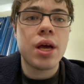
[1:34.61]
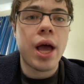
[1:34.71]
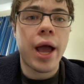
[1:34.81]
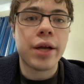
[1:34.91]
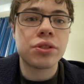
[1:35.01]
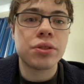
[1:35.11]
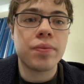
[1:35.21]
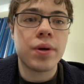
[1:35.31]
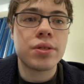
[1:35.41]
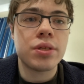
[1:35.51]
actually
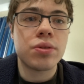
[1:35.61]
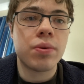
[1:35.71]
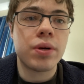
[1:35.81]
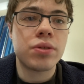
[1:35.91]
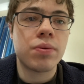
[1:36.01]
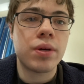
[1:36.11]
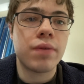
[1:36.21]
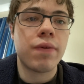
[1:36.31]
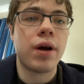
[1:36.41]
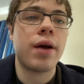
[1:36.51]
works in
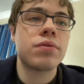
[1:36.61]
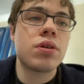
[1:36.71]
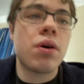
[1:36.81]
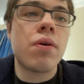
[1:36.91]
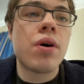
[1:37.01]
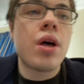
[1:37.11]
2025. So